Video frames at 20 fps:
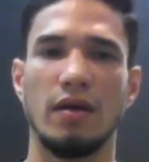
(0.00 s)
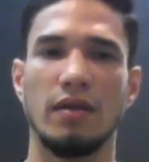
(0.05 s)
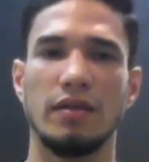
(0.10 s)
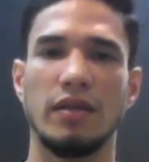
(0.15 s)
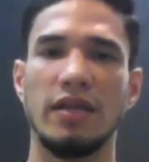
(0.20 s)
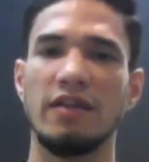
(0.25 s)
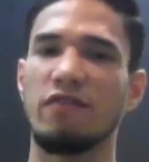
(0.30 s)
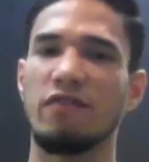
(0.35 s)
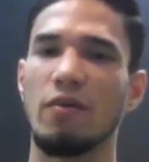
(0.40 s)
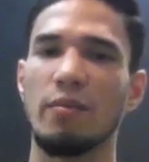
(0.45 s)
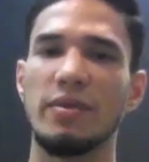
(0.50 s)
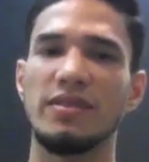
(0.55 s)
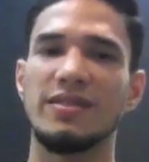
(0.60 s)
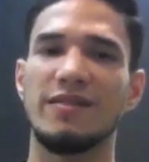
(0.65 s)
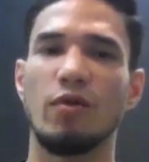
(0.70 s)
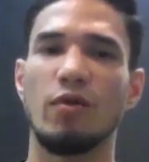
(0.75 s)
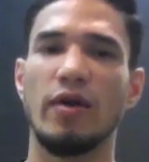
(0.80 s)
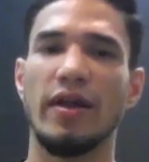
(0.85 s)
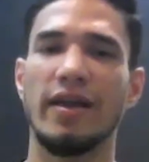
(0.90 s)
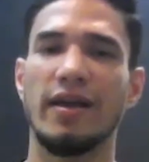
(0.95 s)
The
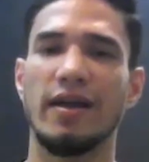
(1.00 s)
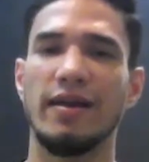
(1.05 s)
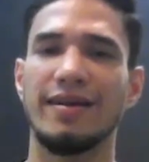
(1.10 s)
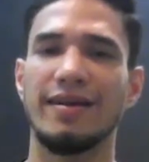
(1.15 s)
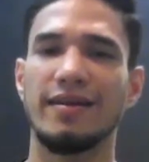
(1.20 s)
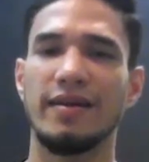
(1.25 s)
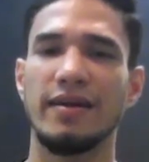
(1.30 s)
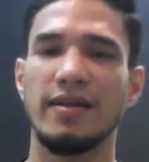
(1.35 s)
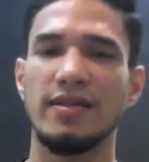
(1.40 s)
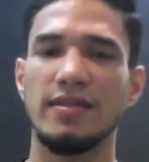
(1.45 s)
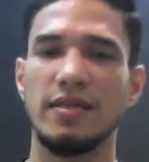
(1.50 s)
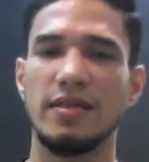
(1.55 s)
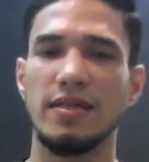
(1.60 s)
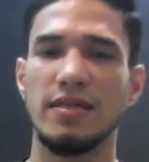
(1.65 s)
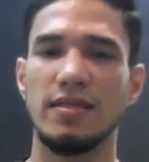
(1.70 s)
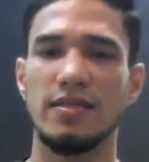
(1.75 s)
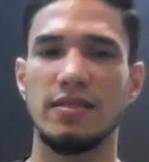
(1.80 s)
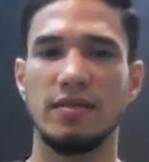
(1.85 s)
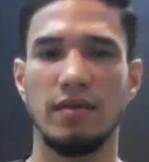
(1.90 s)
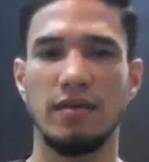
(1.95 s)
information what I collected is he
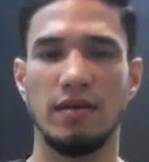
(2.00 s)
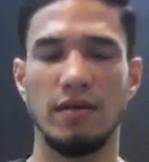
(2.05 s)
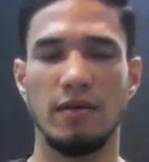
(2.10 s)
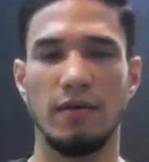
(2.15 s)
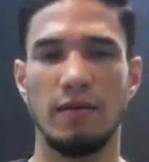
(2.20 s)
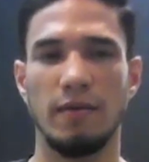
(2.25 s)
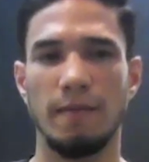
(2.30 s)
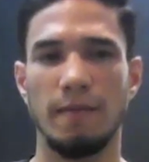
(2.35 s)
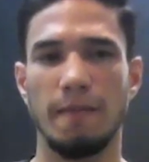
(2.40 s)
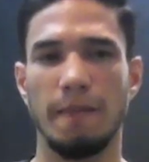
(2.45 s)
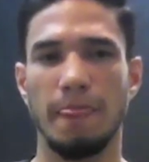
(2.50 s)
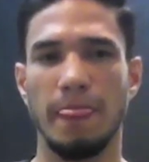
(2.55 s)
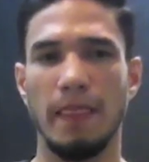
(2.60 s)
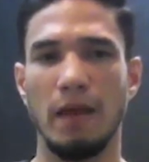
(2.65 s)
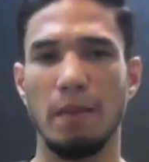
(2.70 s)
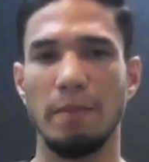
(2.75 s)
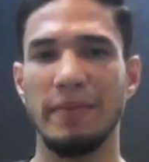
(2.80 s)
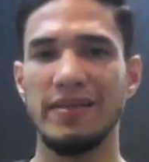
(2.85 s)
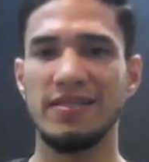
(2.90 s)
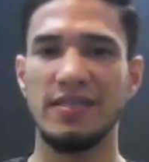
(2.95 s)
is
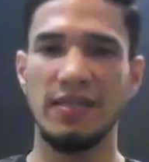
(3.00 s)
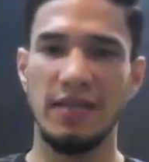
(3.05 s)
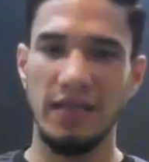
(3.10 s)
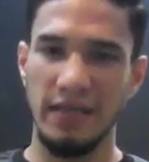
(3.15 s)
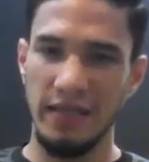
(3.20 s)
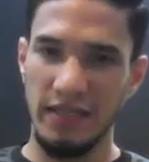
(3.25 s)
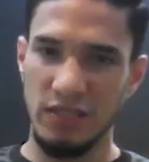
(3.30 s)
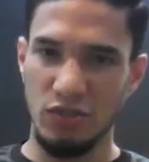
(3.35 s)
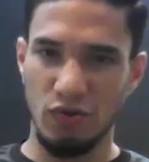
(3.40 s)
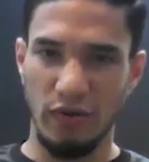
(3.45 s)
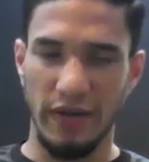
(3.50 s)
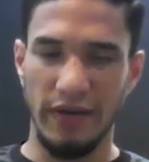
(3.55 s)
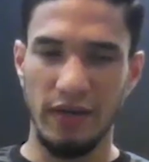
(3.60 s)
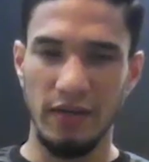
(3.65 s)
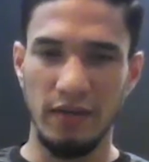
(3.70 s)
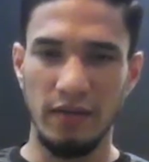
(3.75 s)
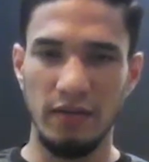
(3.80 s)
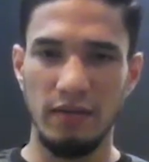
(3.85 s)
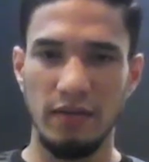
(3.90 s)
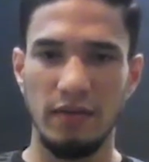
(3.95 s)
basically a
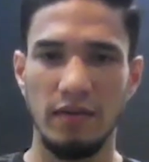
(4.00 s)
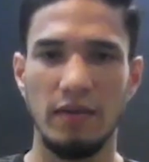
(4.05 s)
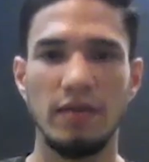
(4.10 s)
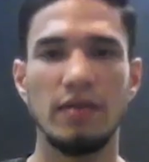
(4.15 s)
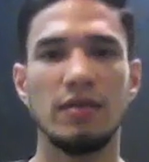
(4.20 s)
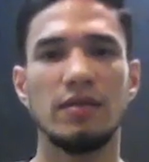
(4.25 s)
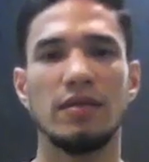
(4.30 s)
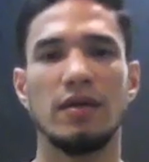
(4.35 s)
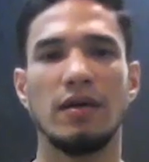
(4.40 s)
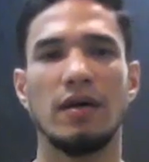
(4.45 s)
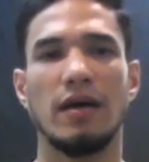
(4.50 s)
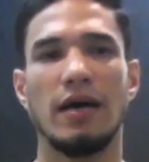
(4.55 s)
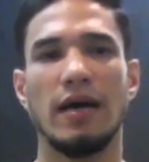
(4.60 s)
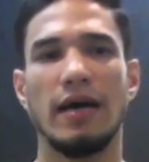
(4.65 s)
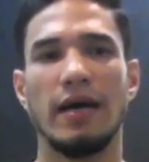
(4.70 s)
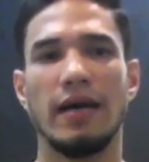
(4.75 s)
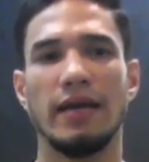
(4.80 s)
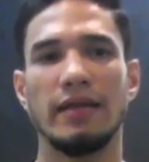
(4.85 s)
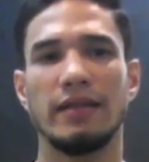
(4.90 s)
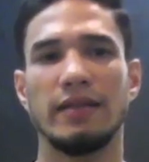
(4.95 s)
striker.
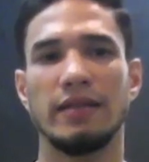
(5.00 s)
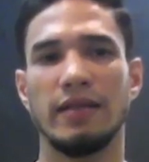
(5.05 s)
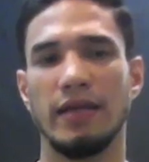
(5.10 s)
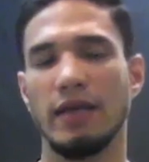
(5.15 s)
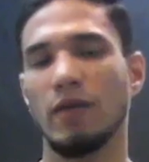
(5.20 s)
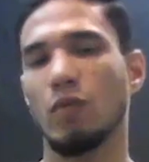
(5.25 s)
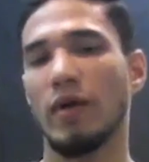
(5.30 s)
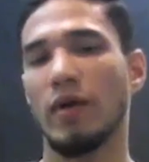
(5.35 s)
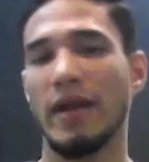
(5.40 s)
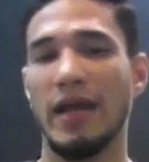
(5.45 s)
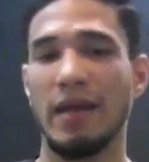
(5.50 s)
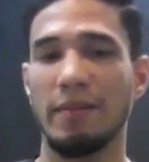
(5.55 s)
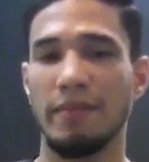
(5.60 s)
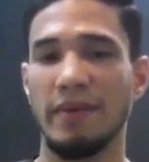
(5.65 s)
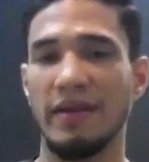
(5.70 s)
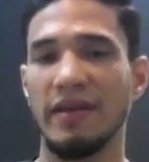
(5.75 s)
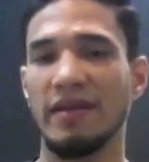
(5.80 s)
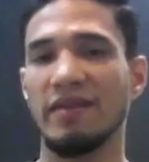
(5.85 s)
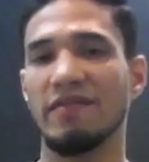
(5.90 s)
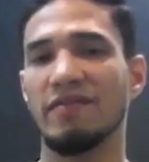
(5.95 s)
I think what I
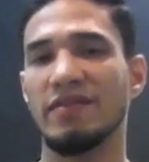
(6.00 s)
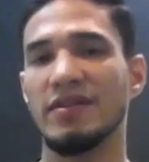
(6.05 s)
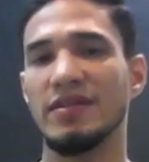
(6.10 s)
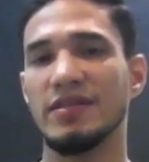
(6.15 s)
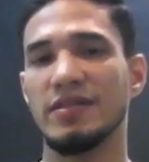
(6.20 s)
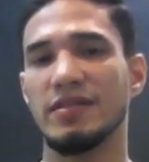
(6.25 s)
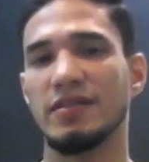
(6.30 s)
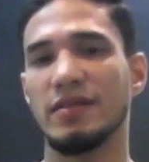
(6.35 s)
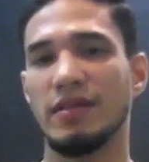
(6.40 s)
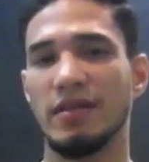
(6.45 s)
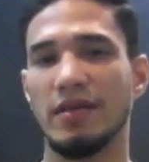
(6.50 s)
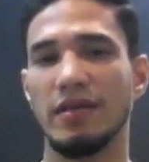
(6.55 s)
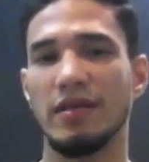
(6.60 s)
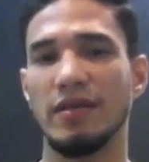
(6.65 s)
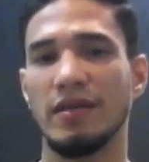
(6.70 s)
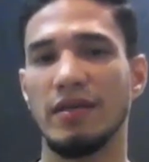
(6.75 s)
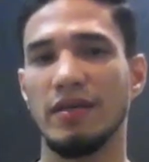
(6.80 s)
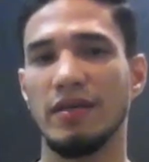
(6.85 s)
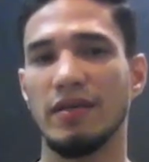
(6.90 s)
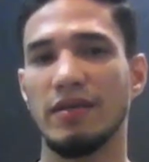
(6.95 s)
believe is he
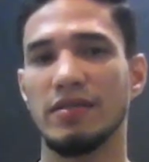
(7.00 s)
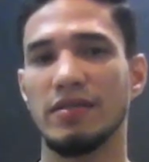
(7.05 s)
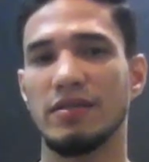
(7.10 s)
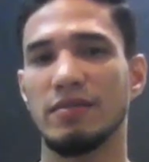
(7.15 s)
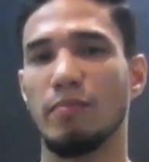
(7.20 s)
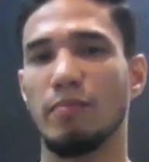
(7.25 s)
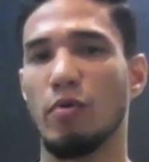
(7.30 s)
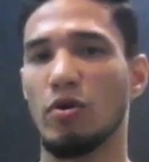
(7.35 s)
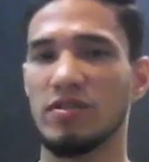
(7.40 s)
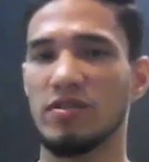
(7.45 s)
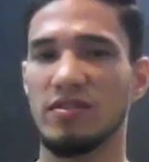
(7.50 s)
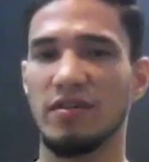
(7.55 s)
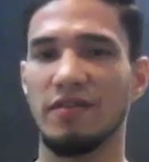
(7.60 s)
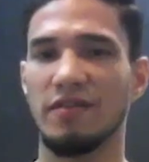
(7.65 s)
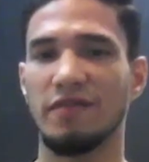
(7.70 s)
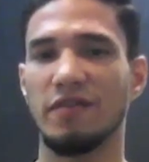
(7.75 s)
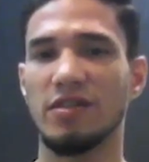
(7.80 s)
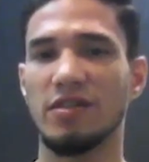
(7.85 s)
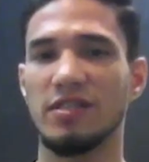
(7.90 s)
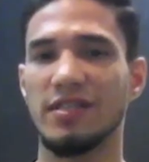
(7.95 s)
is boxer
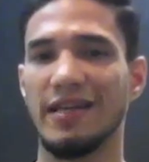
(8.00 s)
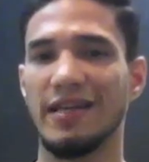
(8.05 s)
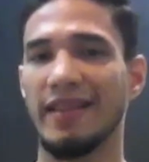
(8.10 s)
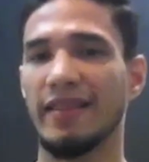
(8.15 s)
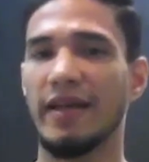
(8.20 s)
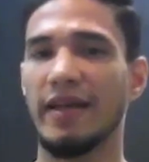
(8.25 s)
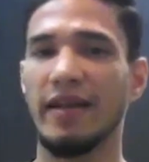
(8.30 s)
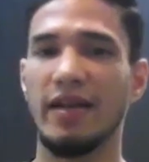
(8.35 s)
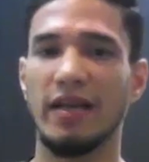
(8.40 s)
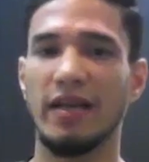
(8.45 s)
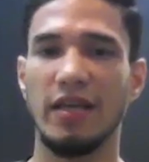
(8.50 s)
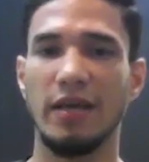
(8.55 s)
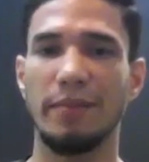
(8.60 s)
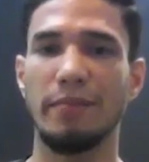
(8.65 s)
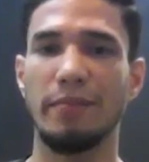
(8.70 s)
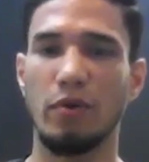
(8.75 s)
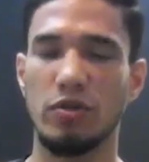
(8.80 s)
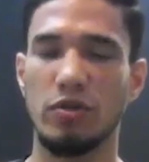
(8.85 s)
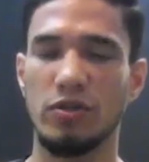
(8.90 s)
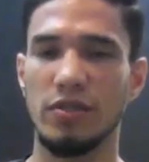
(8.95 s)
first and then a
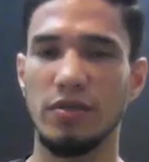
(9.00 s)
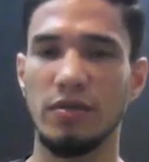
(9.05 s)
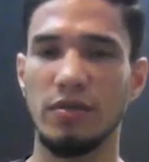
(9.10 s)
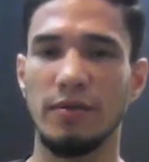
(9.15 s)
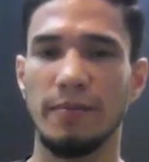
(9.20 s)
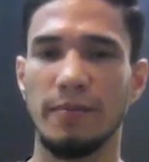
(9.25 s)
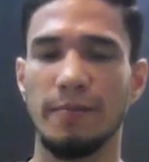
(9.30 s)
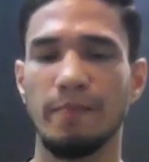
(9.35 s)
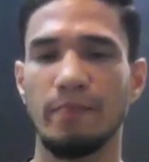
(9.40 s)
kickboxer.